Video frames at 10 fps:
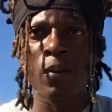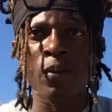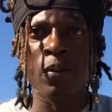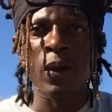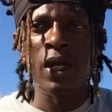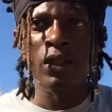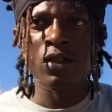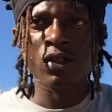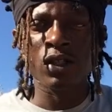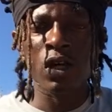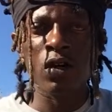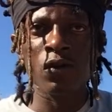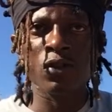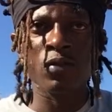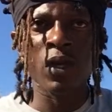make
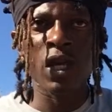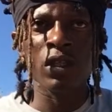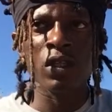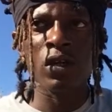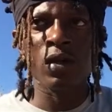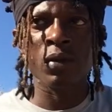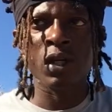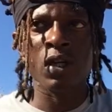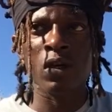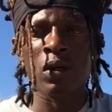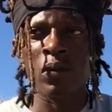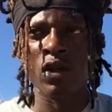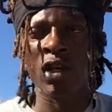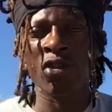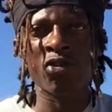themselves, make their
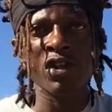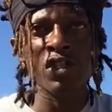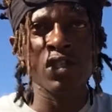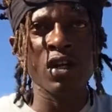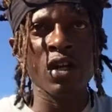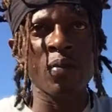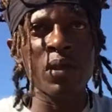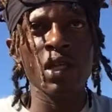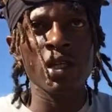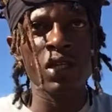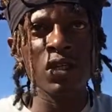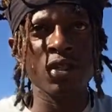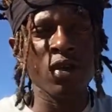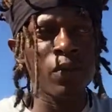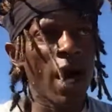increase their abilities,
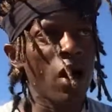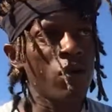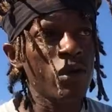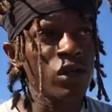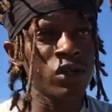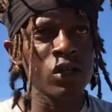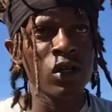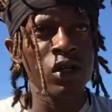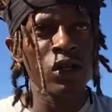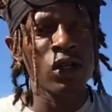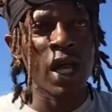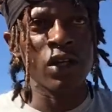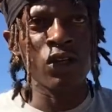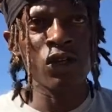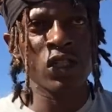their powers,
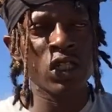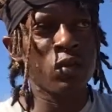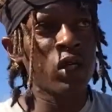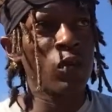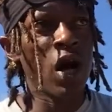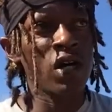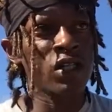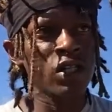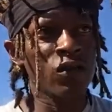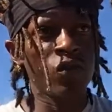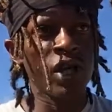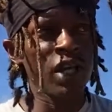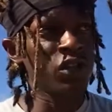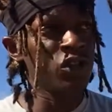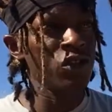and use them in a positive way
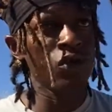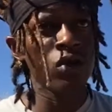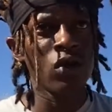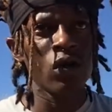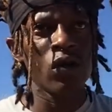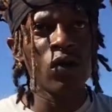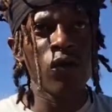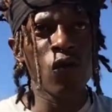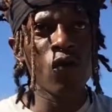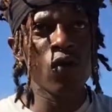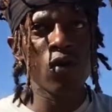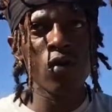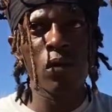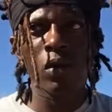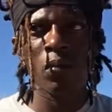to
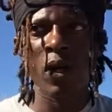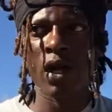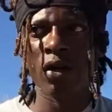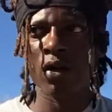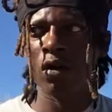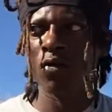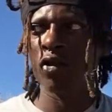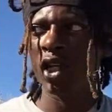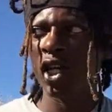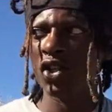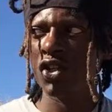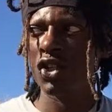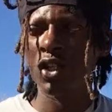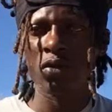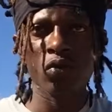form better
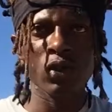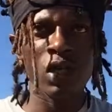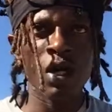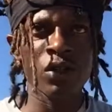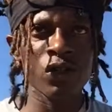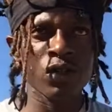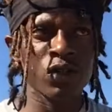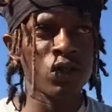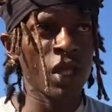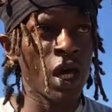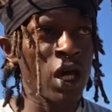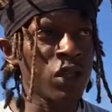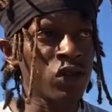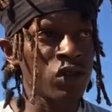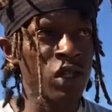relationships with others, so that
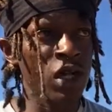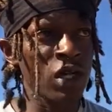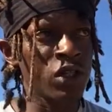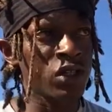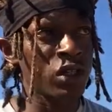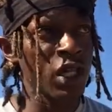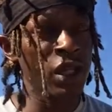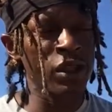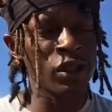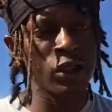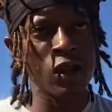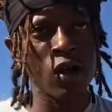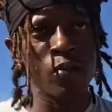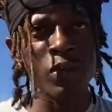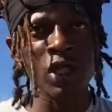others can understand that there are
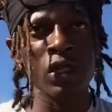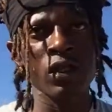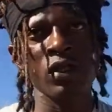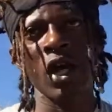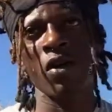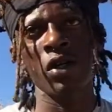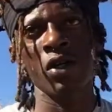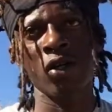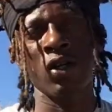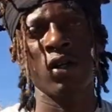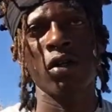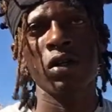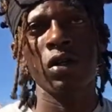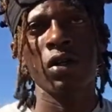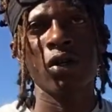beings out here.
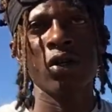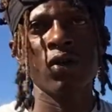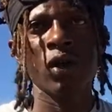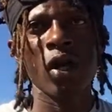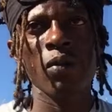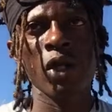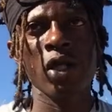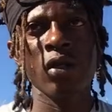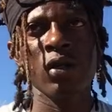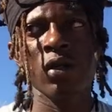You know what I mean?